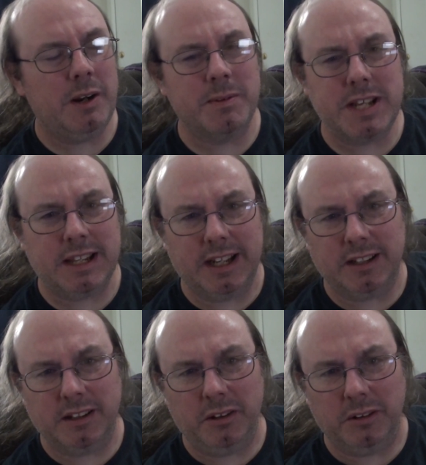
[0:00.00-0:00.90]
almost had like a
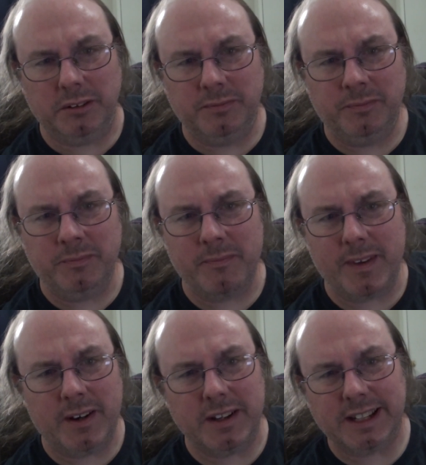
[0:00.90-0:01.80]
little,
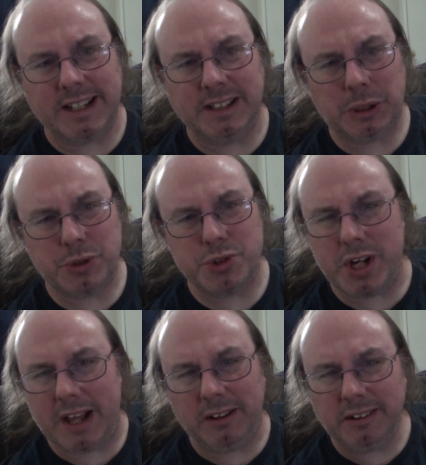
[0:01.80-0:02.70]
I don't know, like a little
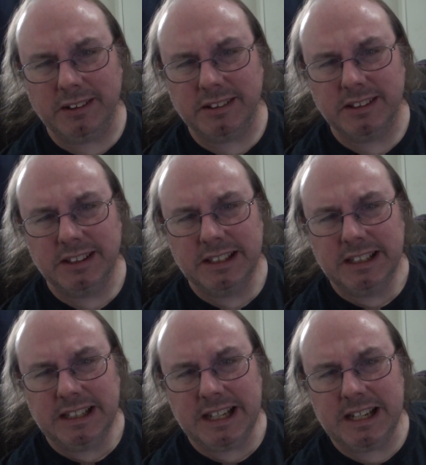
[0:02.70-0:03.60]
gel
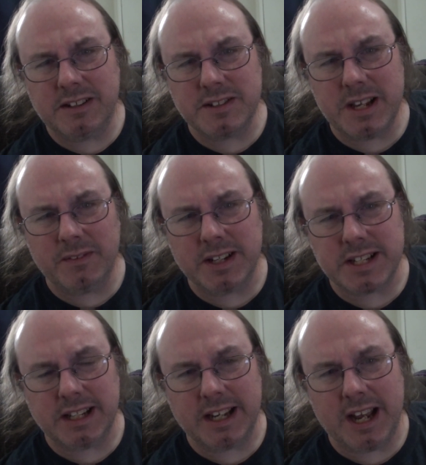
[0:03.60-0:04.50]
in it or something. Cause
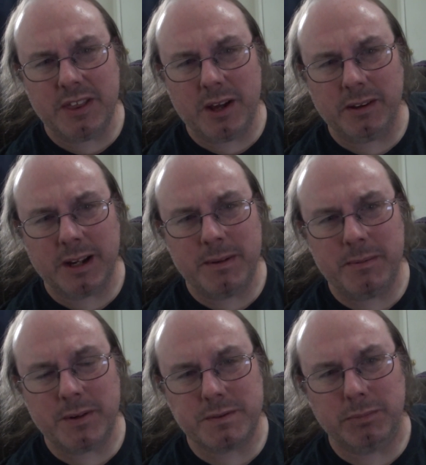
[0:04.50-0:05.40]
like I thought like
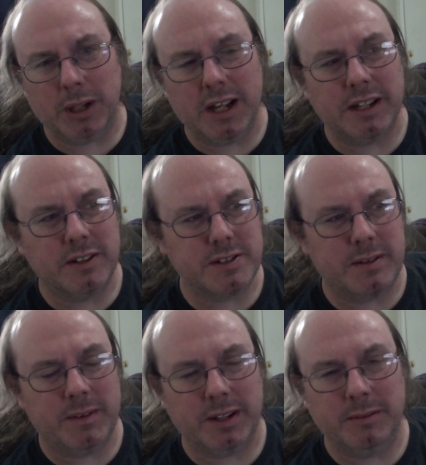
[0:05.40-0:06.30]
maybe it was blood or
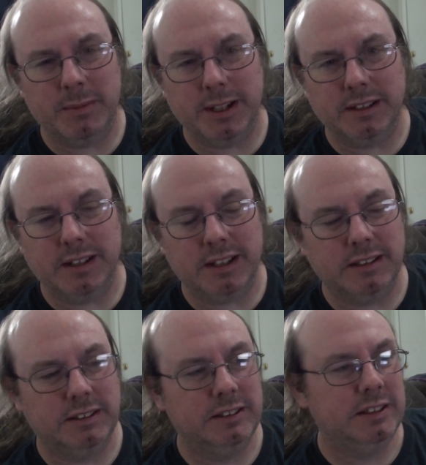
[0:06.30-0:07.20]
something, but uh,
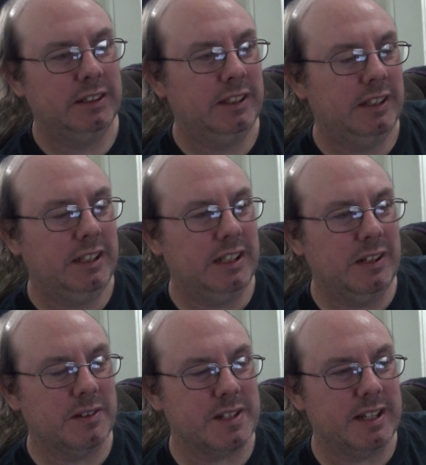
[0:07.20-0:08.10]

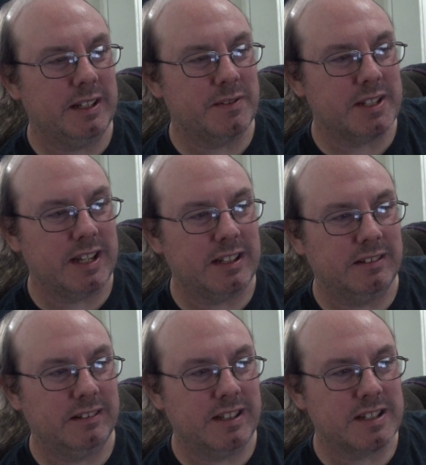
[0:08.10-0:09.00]
no, it was like it was like
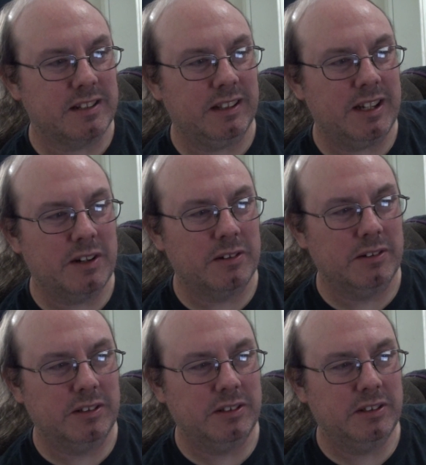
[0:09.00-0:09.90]
this
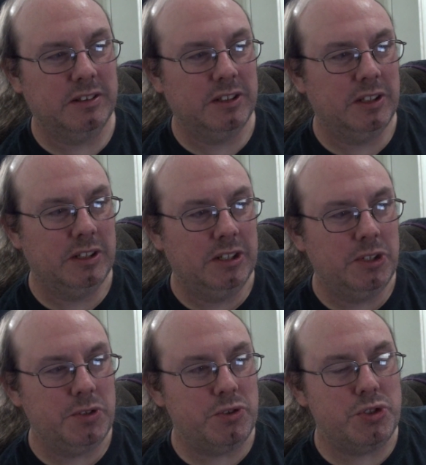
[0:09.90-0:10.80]
clear
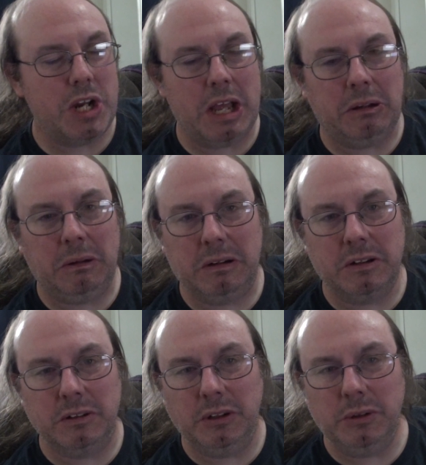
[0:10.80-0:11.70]
gel
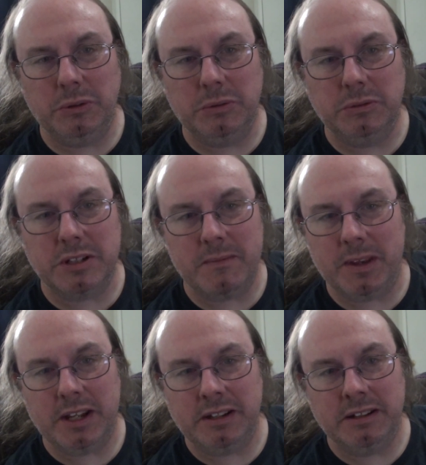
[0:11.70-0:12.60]
glue
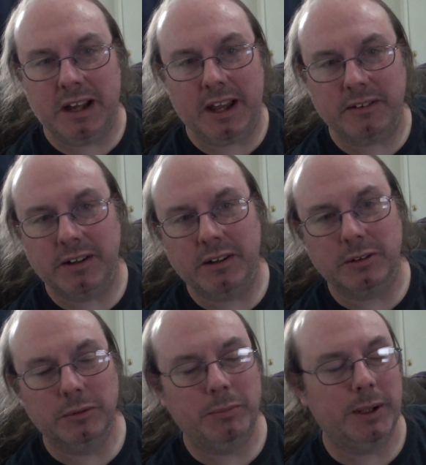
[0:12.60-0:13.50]
something. I don't
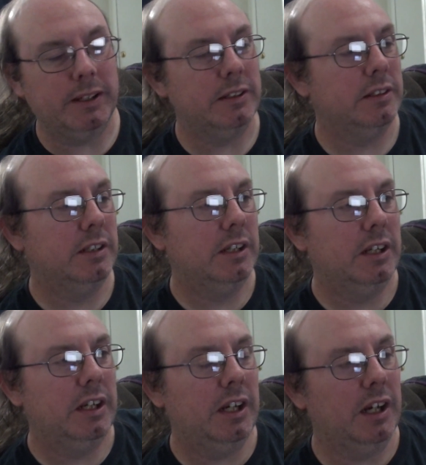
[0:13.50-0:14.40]
know, but
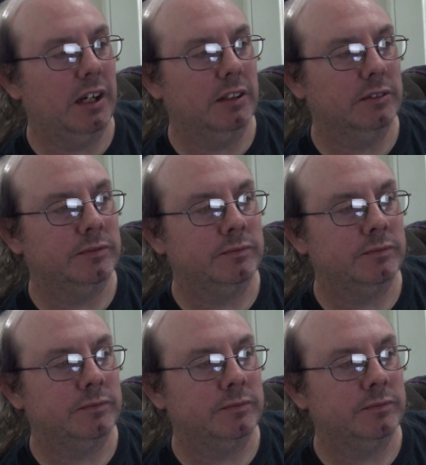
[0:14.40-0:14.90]
uh,